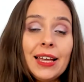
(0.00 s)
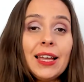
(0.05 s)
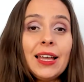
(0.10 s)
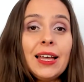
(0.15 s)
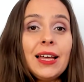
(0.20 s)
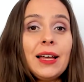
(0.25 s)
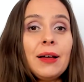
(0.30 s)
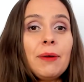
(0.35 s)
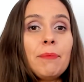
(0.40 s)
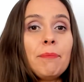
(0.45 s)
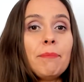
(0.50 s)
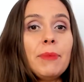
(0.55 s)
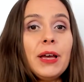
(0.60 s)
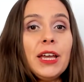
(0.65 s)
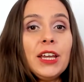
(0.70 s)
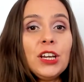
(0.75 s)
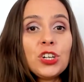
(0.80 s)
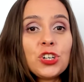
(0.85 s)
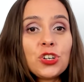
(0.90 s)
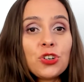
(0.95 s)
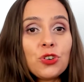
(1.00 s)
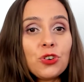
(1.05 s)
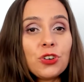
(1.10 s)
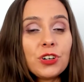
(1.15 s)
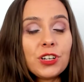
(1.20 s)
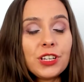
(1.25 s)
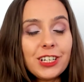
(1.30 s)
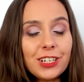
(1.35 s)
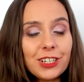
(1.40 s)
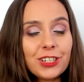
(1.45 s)
make sure, dear
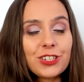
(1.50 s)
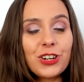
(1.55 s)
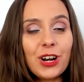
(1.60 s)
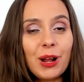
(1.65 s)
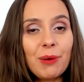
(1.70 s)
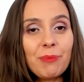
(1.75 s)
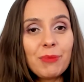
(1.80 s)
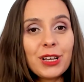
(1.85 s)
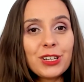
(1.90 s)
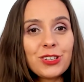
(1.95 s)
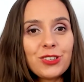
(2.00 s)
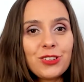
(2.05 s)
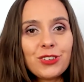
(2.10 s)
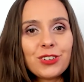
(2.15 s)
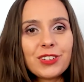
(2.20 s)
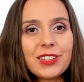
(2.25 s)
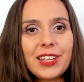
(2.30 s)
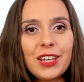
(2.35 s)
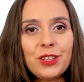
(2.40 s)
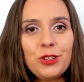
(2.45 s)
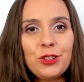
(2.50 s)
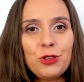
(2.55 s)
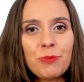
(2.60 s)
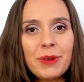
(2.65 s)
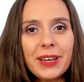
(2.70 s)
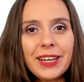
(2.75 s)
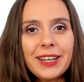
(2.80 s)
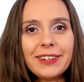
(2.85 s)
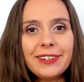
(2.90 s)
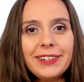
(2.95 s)
Scrum Master, that you make a
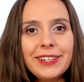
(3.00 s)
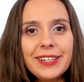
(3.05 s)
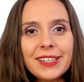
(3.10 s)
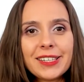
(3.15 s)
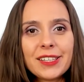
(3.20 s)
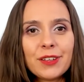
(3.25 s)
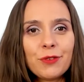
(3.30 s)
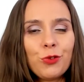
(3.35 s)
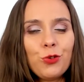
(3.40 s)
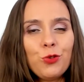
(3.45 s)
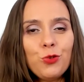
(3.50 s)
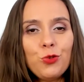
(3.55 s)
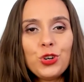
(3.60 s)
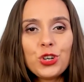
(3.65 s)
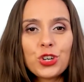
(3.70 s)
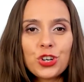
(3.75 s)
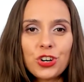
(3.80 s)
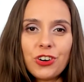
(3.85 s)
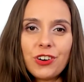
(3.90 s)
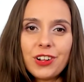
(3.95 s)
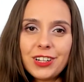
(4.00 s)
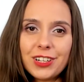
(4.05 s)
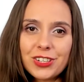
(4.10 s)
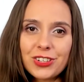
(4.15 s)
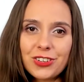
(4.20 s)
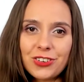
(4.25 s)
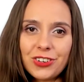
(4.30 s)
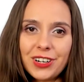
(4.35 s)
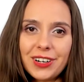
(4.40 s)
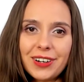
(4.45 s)
list of who is sharing the
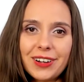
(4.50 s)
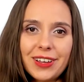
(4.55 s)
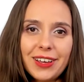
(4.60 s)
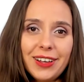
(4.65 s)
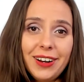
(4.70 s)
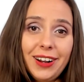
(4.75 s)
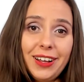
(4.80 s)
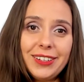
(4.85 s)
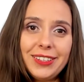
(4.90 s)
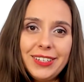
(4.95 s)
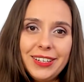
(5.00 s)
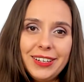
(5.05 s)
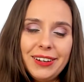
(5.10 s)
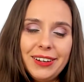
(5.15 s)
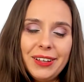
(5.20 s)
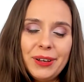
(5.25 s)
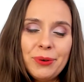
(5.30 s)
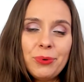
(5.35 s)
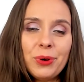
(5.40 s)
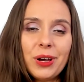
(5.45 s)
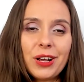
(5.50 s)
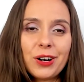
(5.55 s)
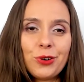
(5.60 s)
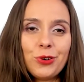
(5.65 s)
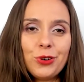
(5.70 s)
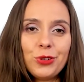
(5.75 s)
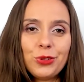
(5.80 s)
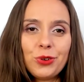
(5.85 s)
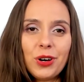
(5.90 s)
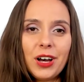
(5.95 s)
screen. And ideally, we are going to
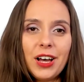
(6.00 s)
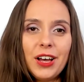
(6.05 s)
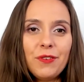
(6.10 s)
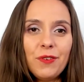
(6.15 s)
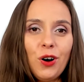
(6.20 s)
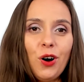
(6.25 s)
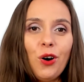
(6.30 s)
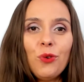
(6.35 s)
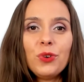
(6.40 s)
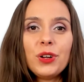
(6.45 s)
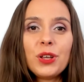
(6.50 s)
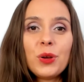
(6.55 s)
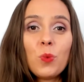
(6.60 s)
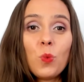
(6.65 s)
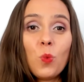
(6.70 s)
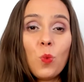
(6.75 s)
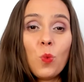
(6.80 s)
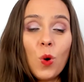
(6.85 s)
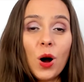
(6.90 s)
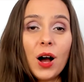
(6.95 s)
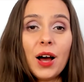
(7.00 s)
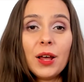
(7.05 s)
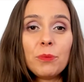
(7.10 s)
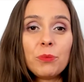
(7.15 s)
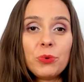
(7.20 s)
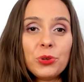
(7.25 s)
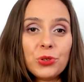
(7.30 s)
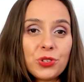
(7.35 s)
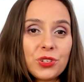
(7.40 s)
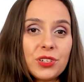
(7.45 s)
have only one
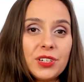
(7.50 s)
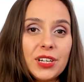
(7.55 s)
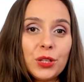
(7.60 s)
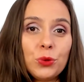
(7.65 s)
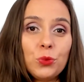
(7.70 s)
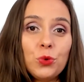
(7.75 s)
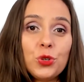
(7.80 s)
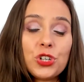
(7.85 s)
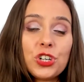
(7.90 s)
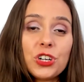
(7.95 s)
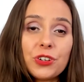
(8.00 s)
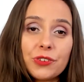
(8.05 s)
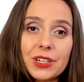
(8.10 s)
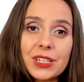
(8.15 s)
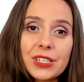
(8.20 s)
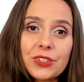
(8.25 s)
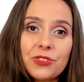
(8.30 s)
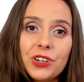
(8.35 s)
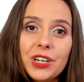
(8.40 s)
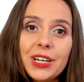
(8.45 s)
person that will share the screen.